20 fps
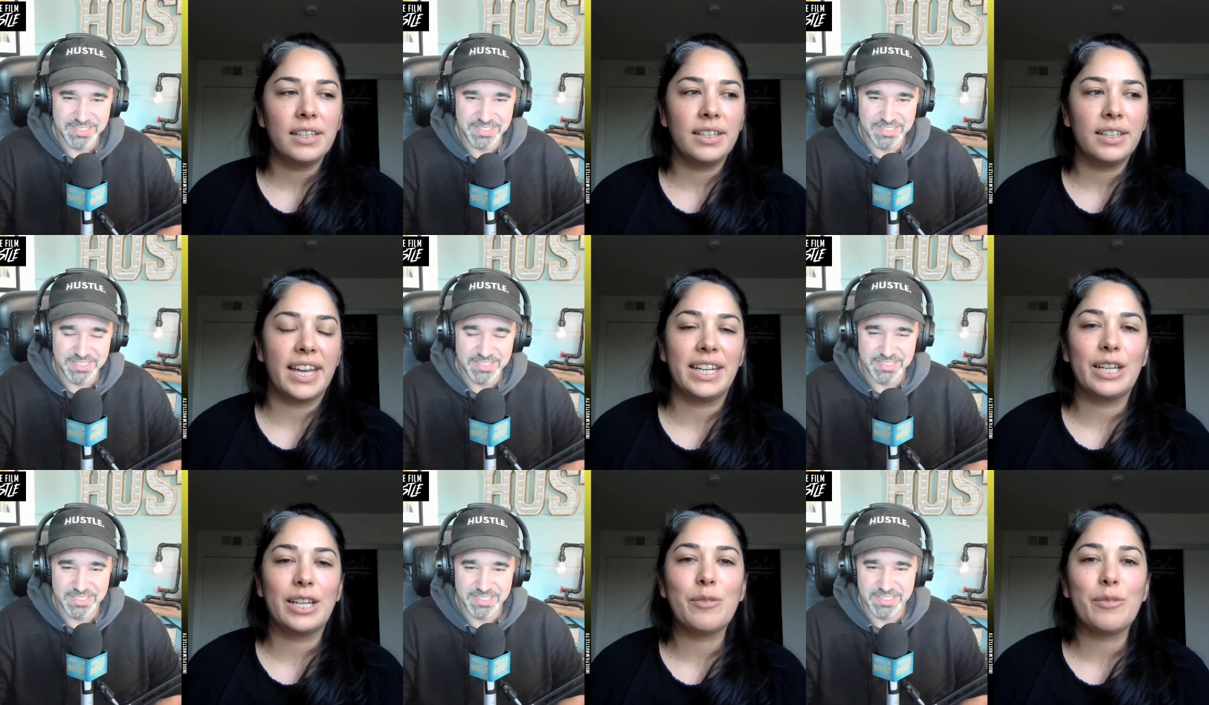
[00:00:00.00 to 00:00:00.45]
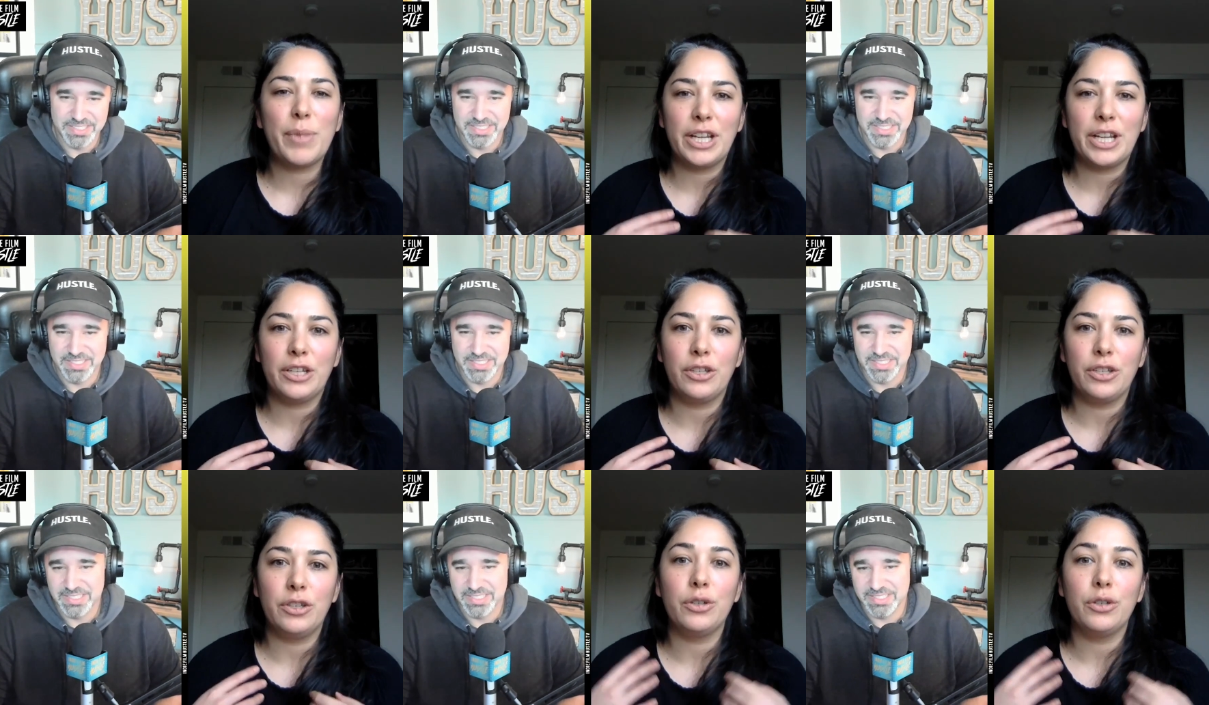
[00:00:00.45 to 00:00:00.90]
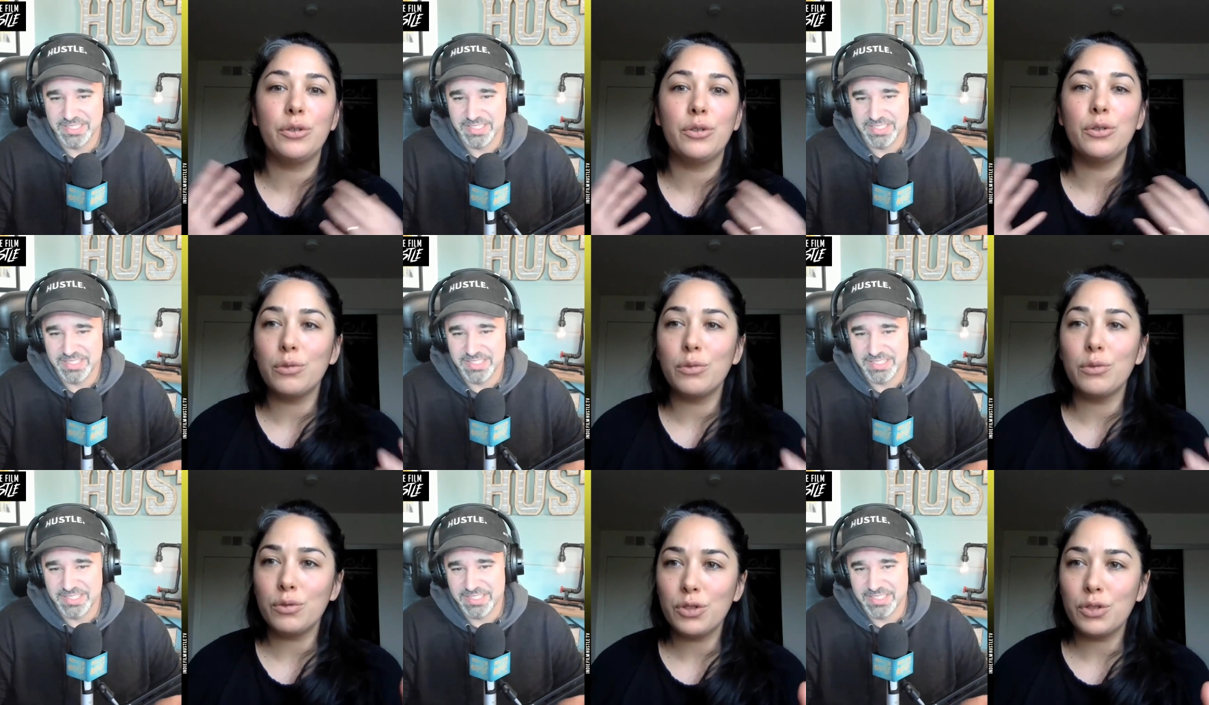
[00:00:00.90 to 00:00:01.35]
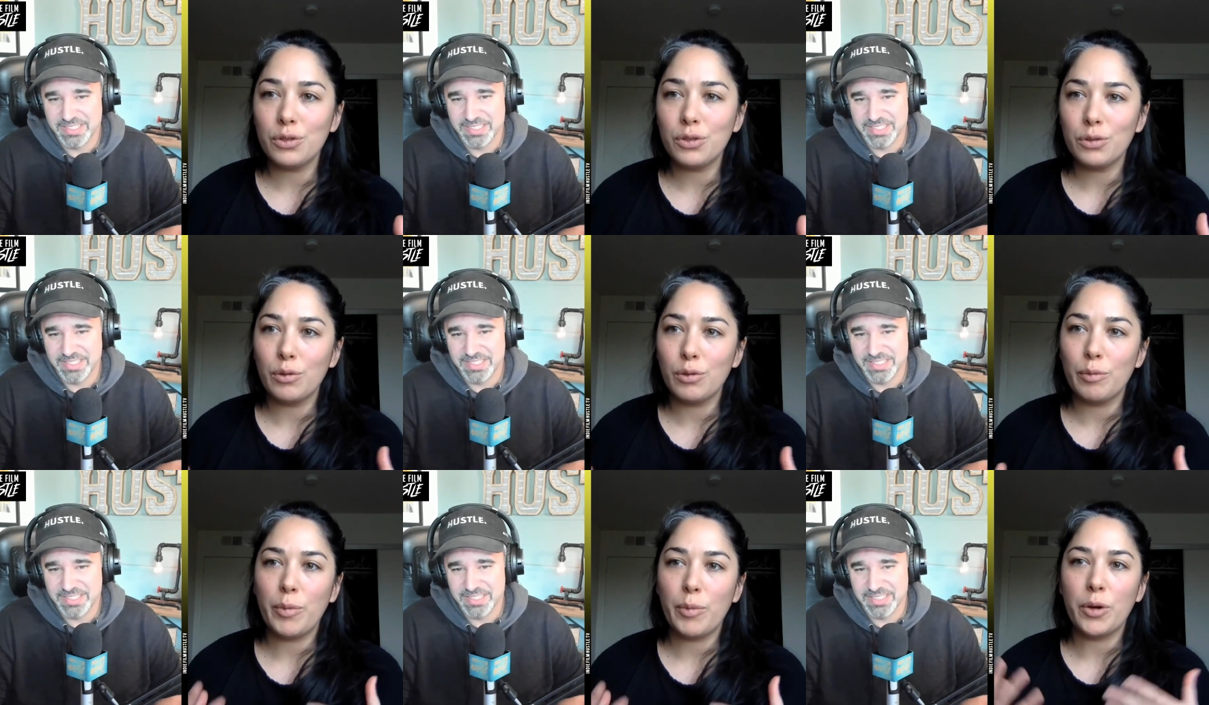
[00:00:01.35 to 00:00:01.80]
Speaker 1: let it make you
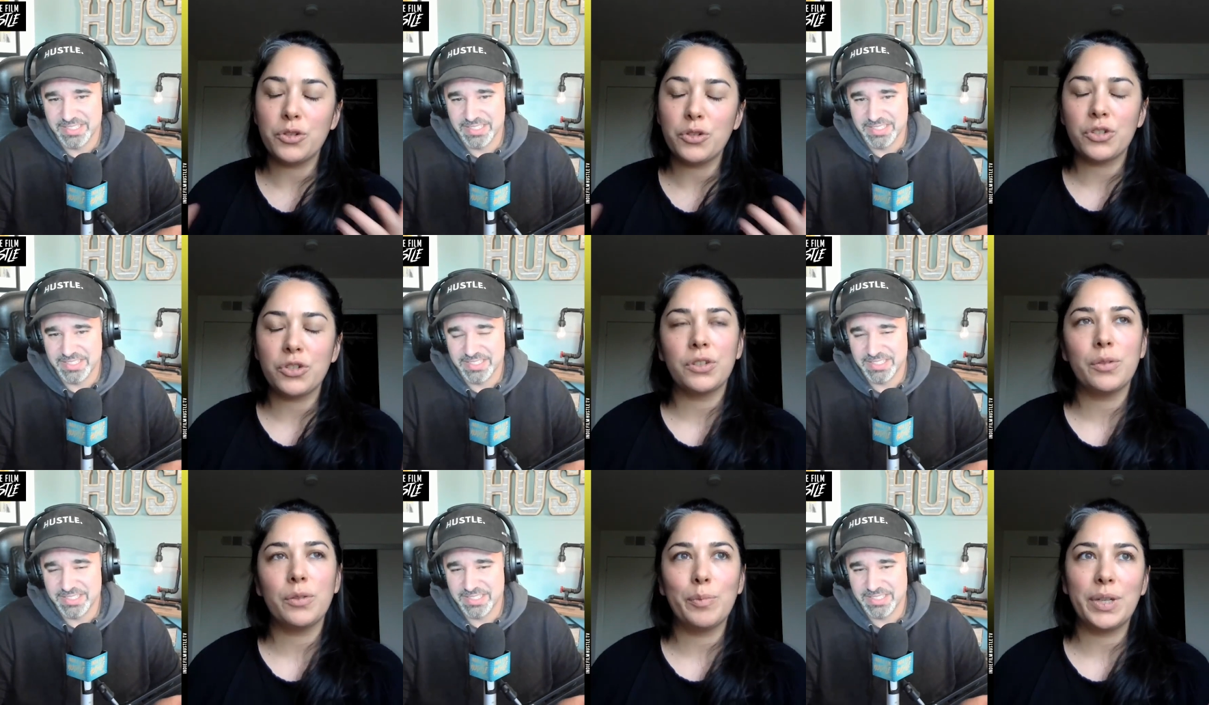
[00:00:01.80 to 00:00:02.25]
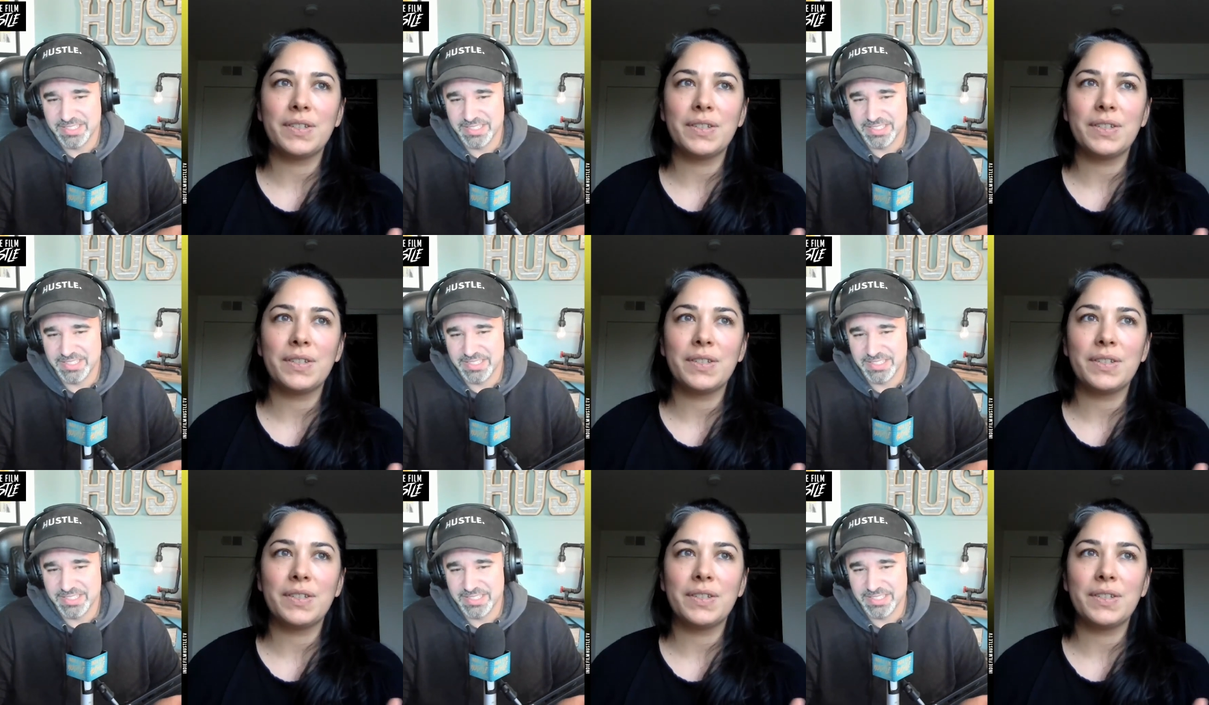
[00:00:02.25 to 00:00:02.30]
too emotional